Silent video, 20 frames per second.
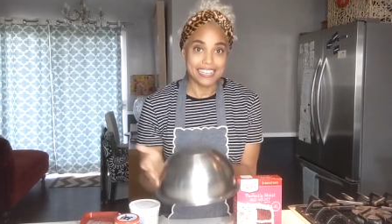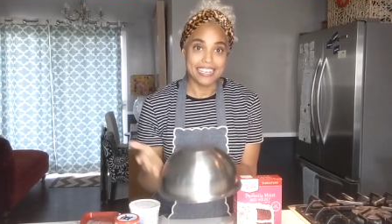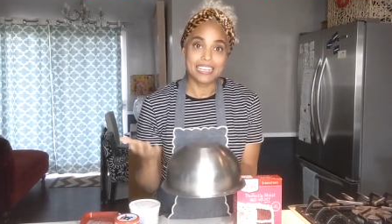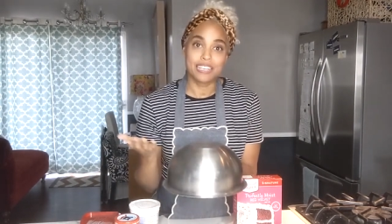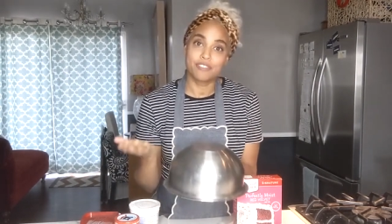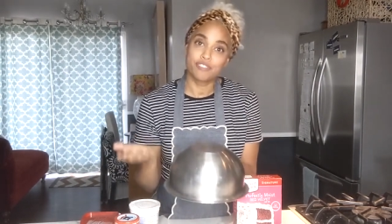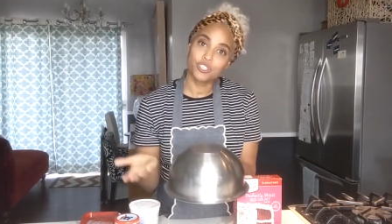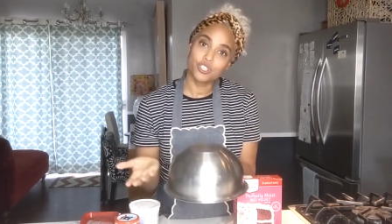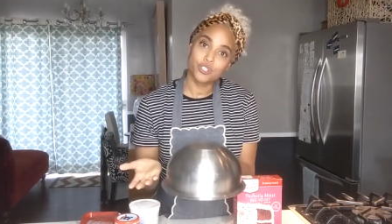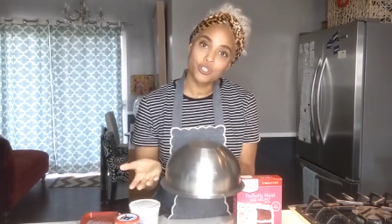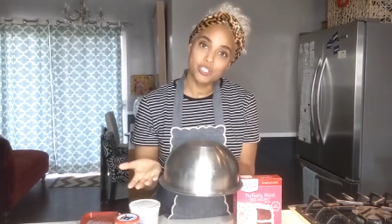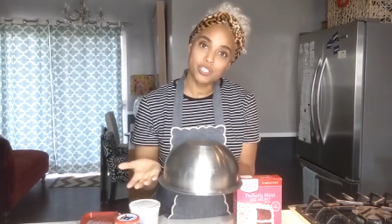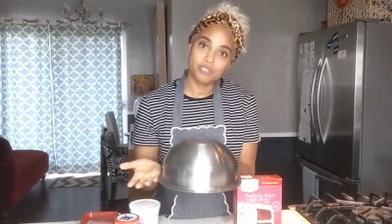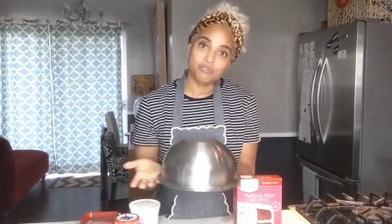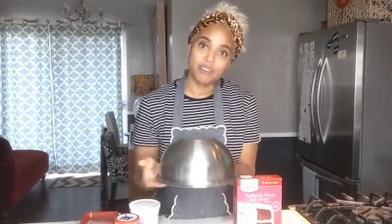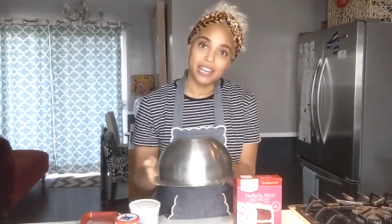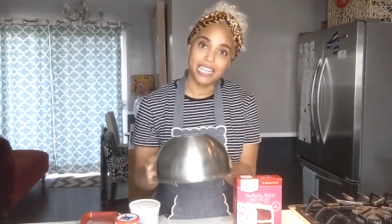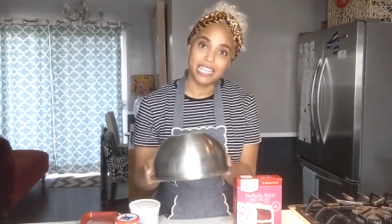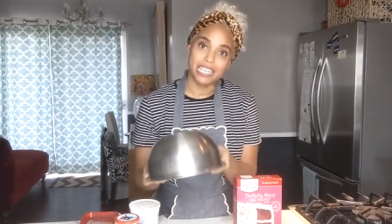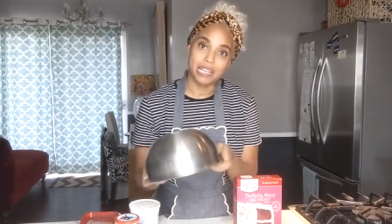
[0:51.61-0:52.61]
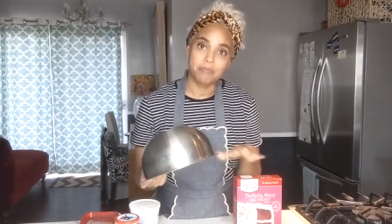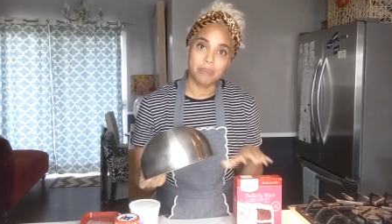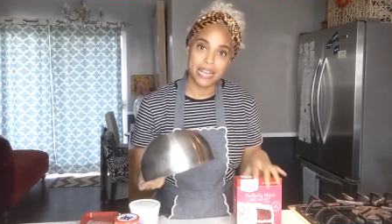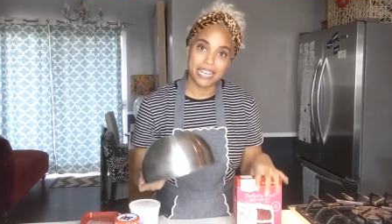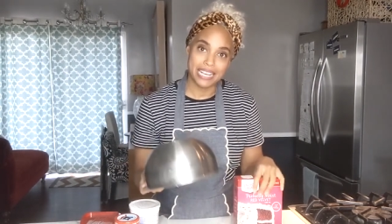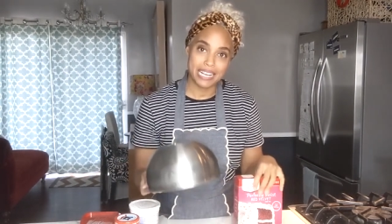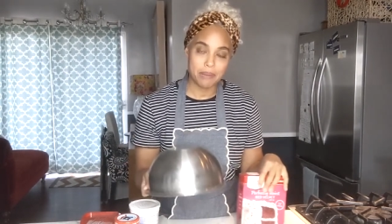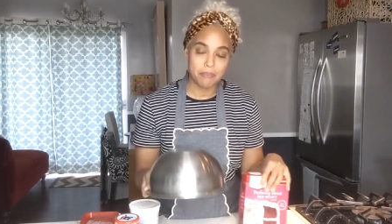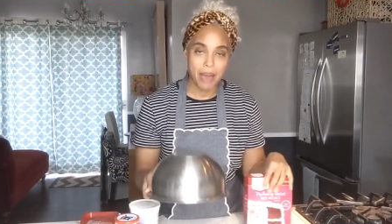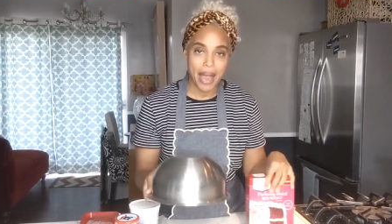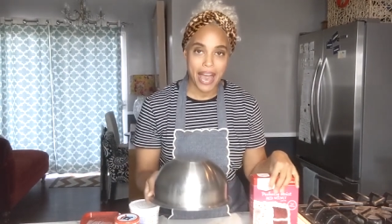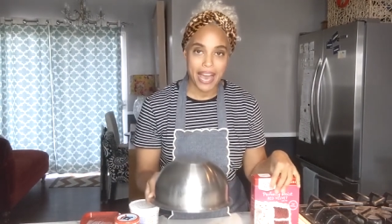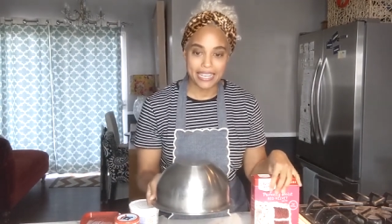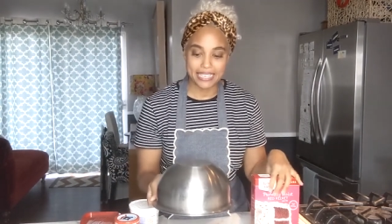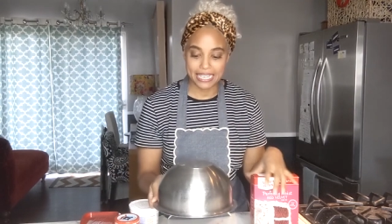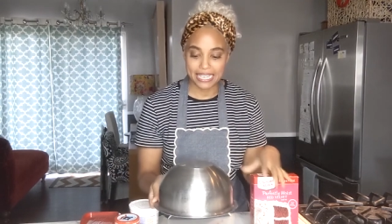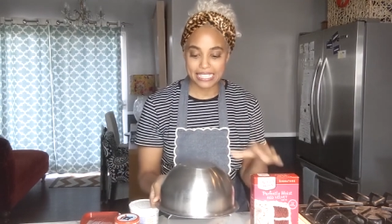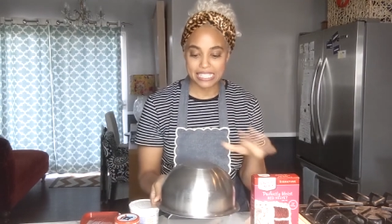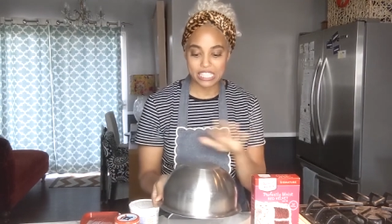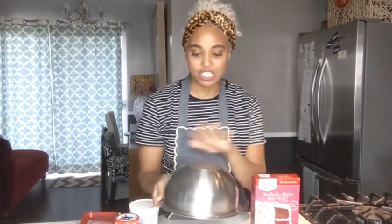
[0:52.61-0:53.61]
And if you use a regular baking
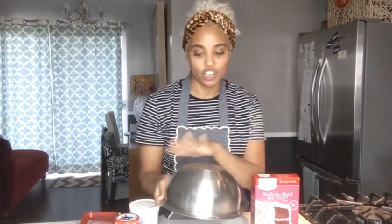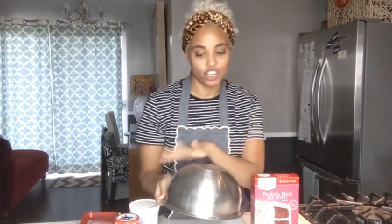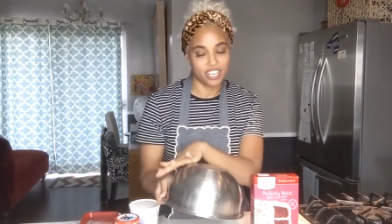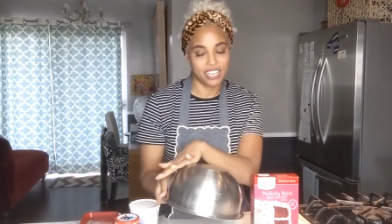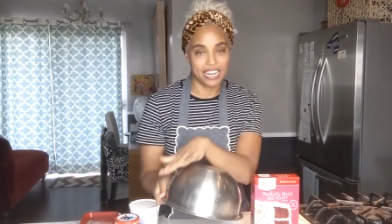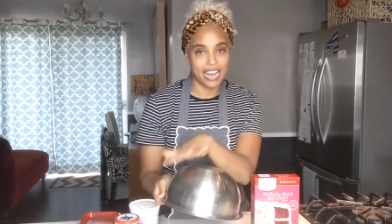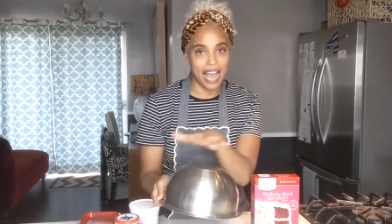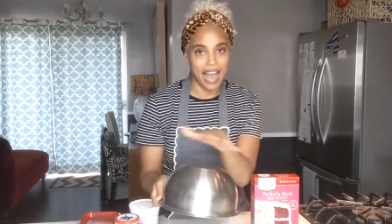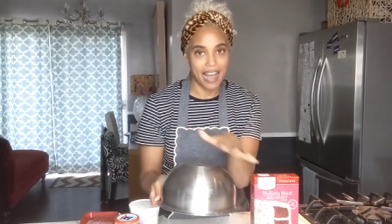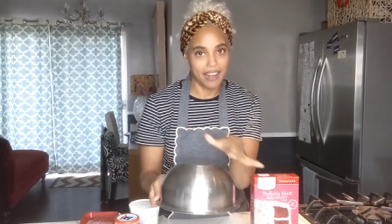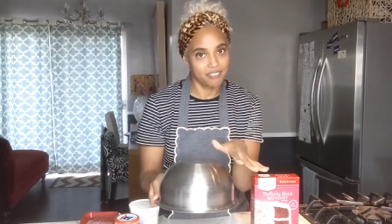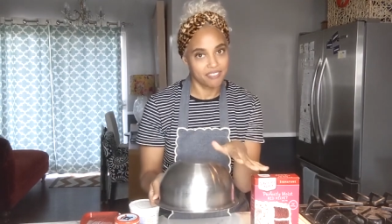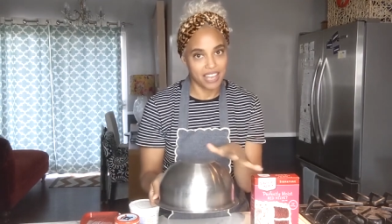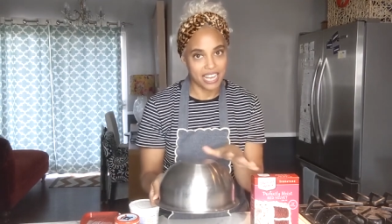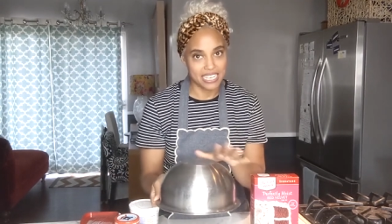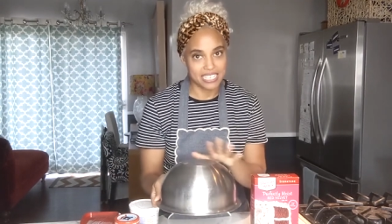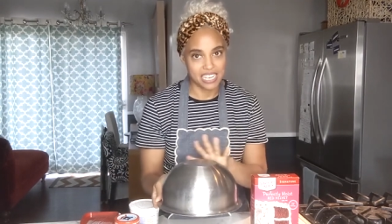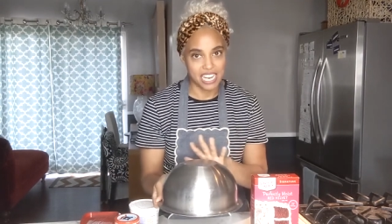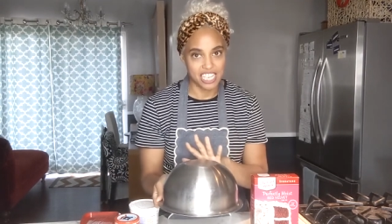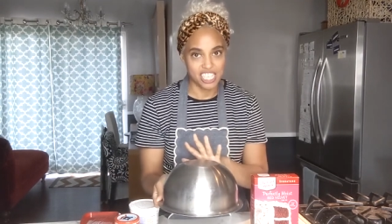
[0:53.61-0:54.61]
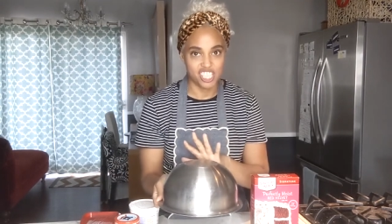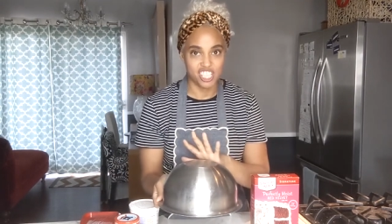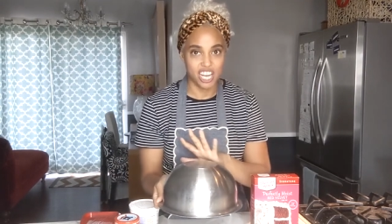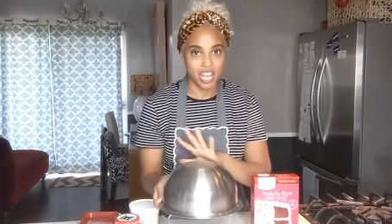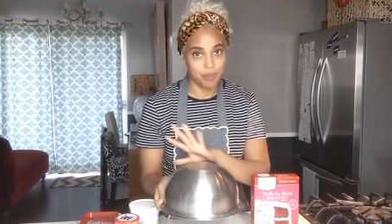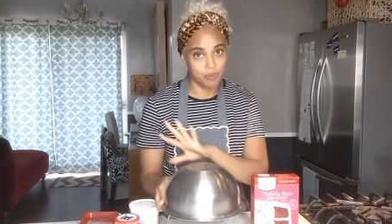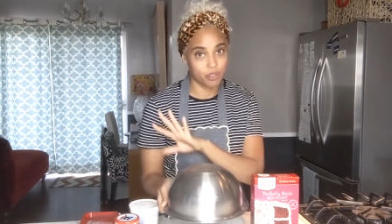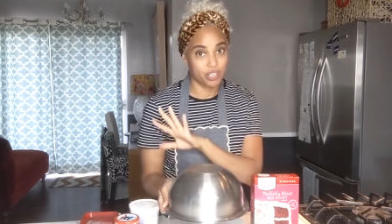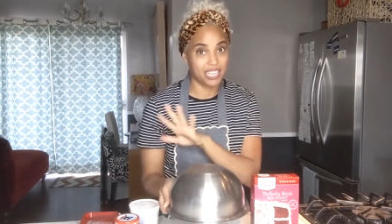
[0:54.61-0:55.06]
pan, it's not gonna have that nice shape.